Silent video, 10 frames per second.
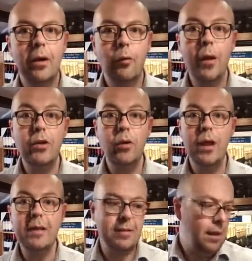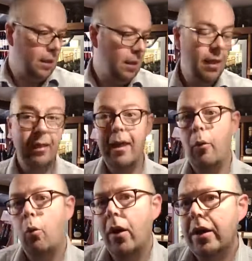when you're eating that
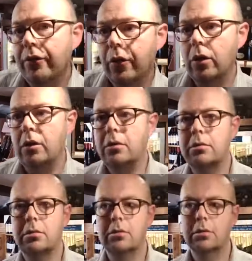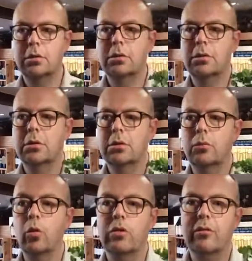wonderful
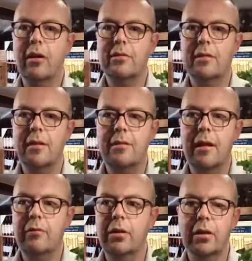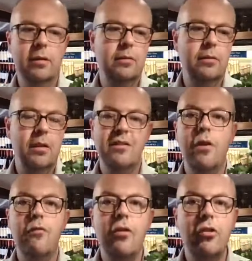watercress. This stuff, look, it's so
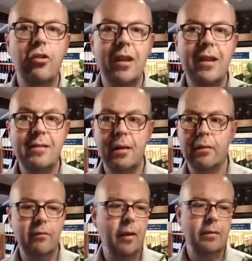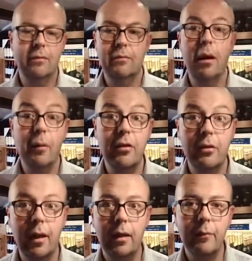fresh you could eat it. In fact, I might do
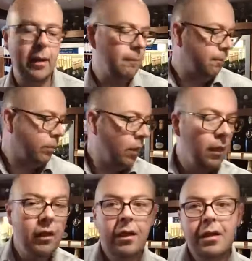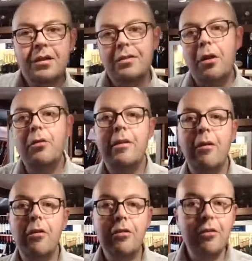that in a minute. So there
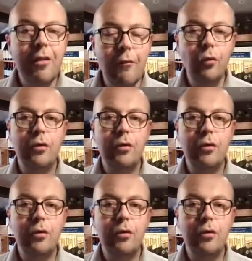are several